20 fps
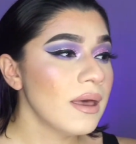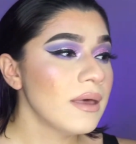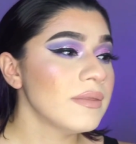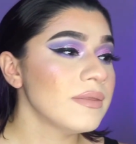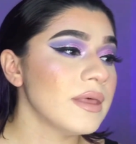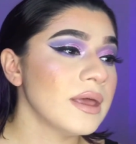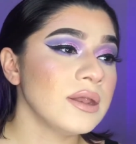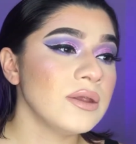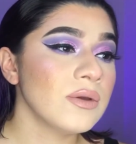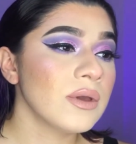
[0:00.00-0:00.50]

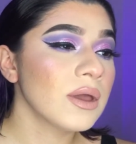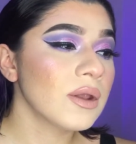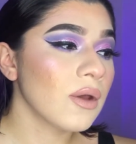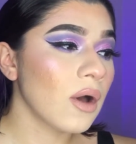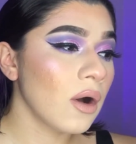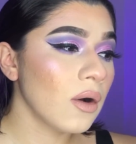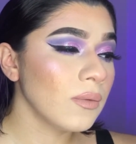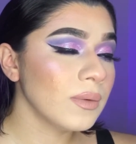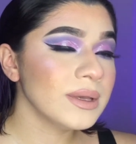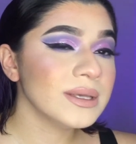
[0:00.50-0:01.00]
then you can
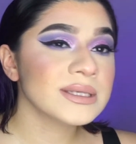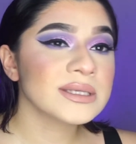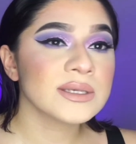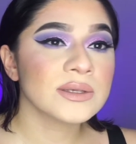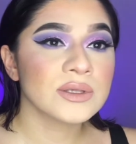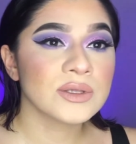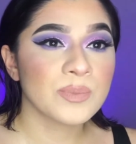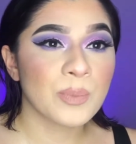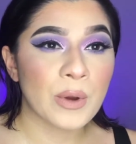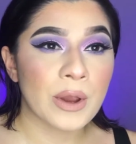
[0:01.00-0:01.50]
always
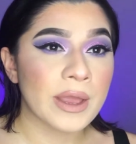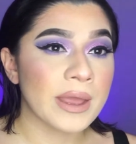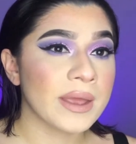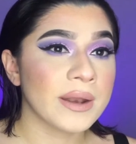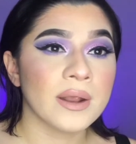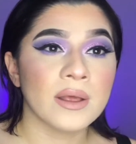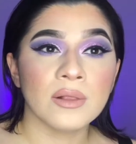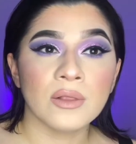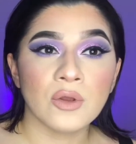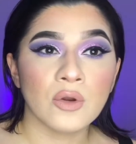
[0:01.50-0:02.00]
spray in
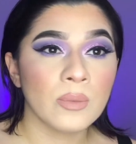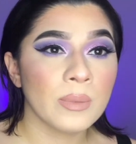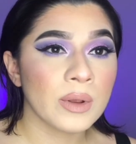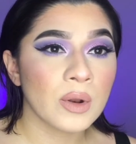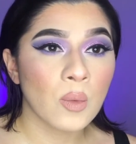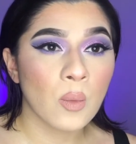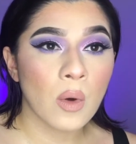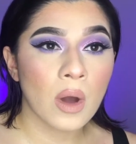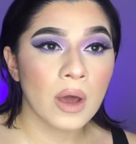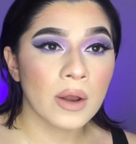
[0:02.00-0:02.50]
a little bit
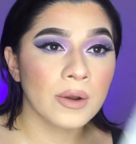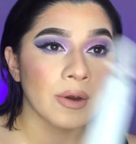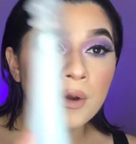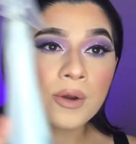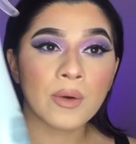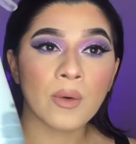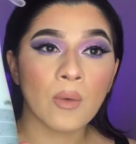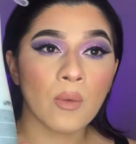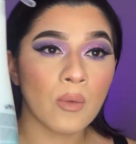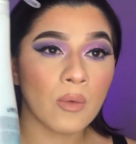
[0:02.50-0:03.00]
of
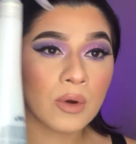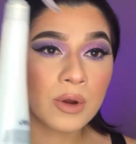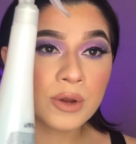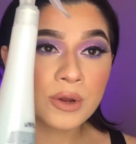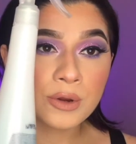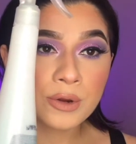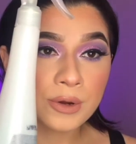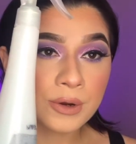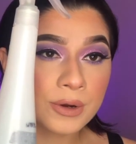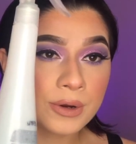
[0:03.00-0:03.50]
water or
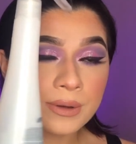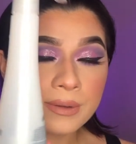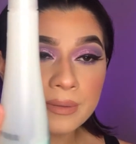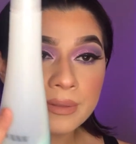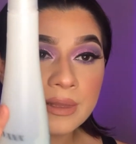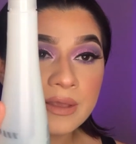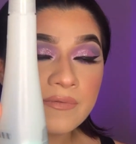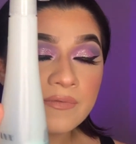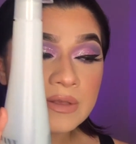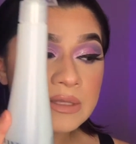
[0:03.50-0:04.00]
your
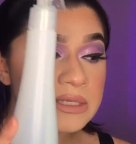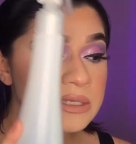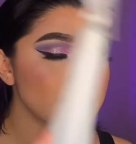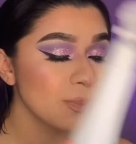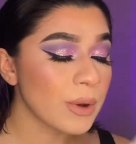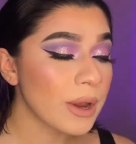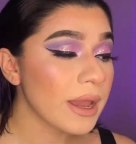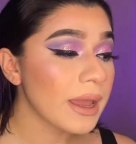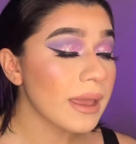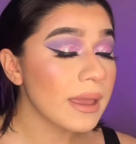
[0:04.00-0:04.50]
leave-in
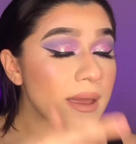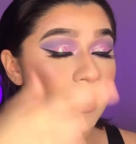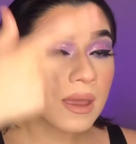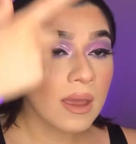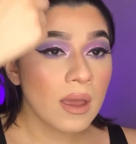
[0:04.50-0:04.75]
spray